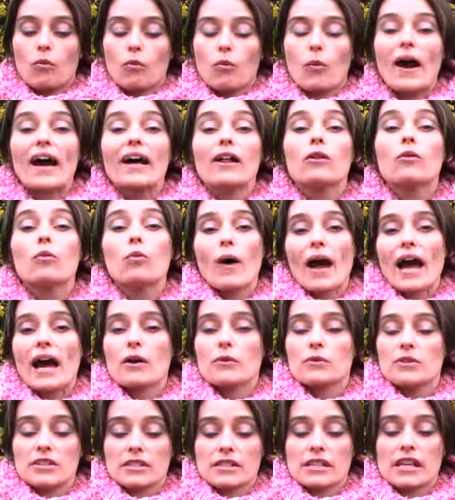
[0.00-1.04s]

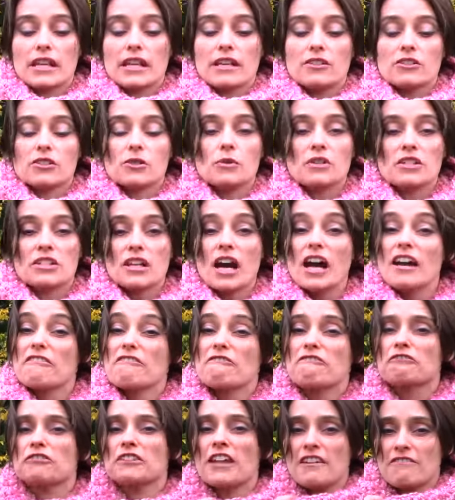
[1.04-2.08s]
well-wound skein, so it's not
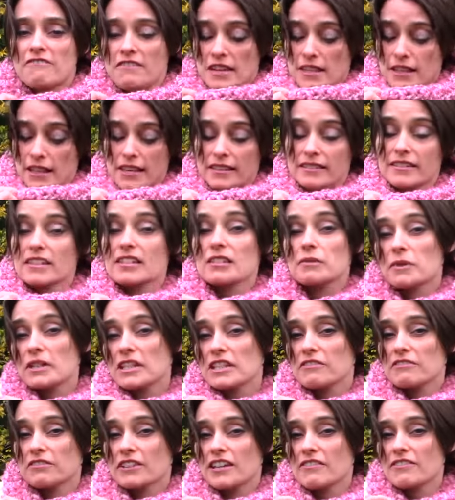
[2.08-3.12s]
fluffy like this
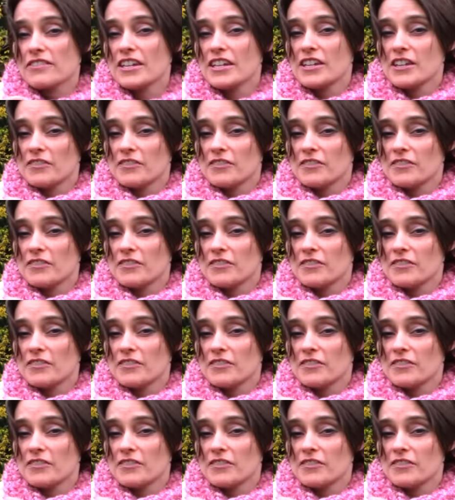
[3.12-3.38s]
one's fluffy.